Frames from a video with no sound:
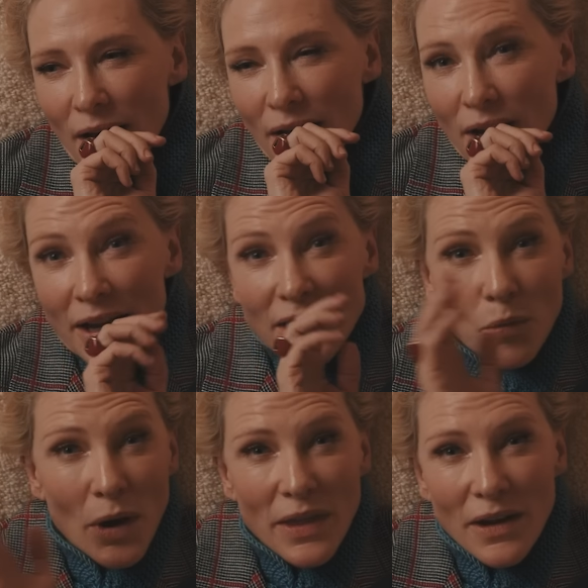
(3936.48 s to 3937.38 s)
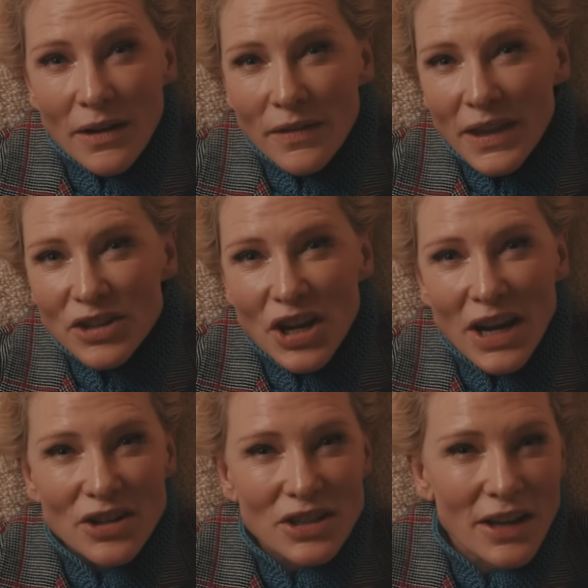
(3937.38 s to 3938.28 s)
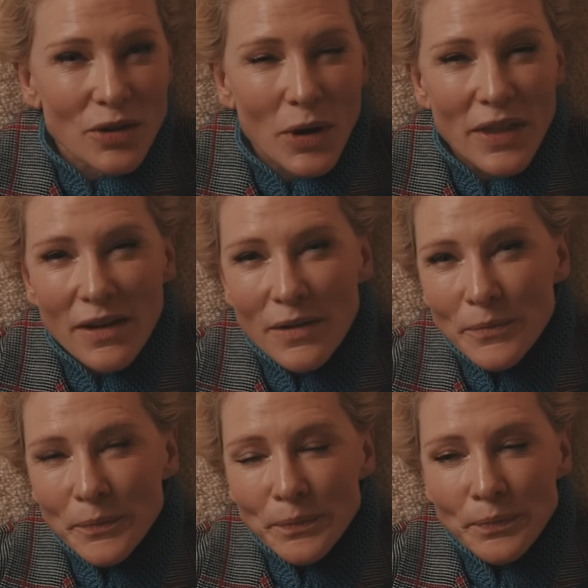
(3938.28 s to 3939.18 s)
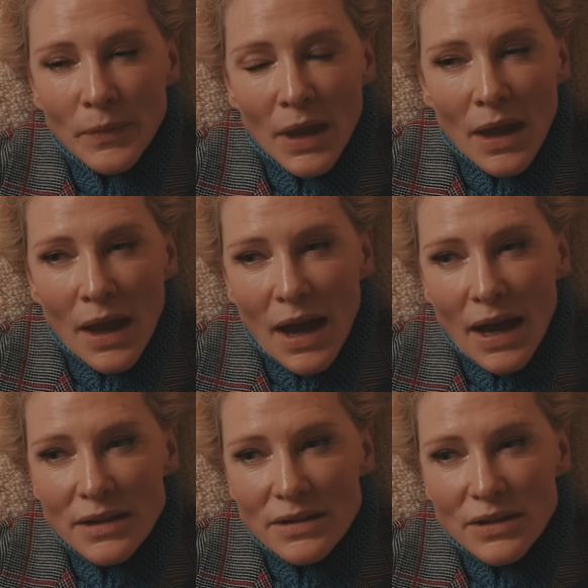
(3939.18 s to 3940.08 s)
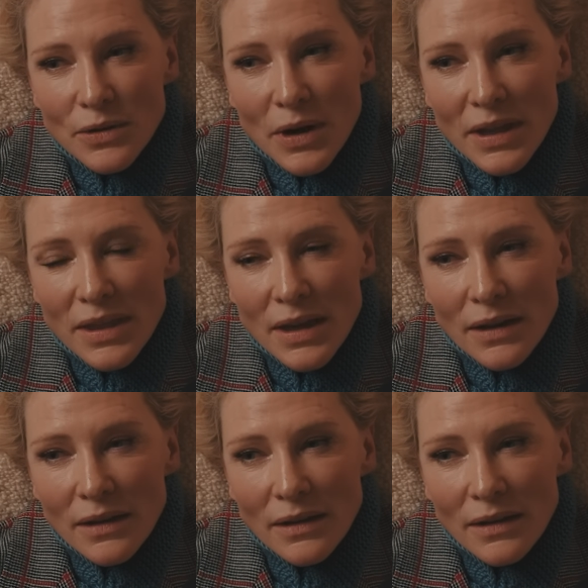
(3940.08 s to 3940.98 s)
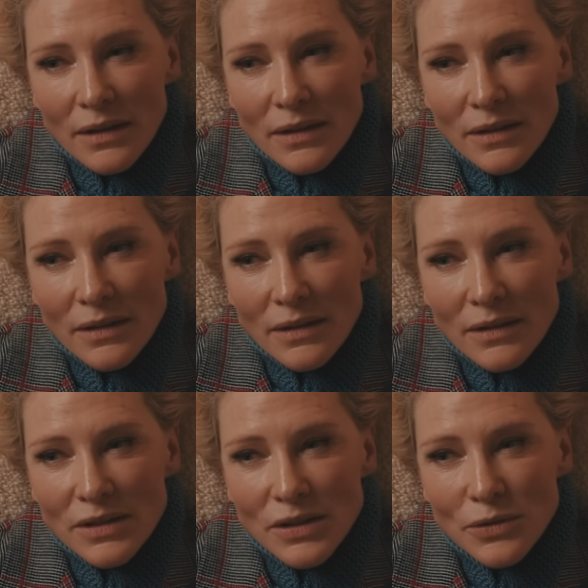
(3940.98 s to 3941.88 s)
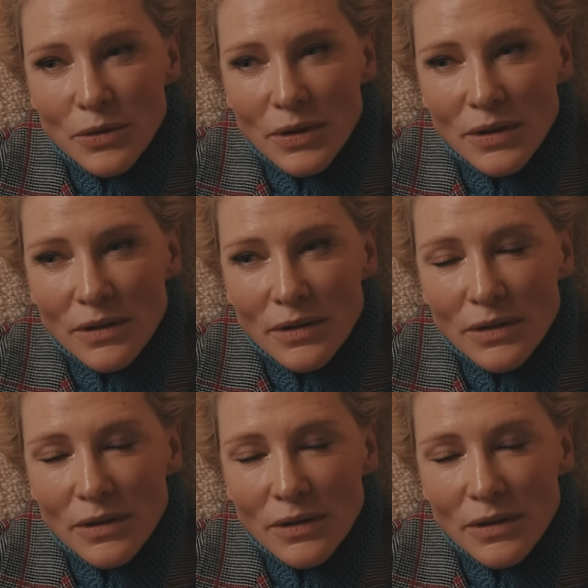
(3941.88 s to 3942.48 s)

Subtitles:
like the weather. They change like the weather. And so I think too, and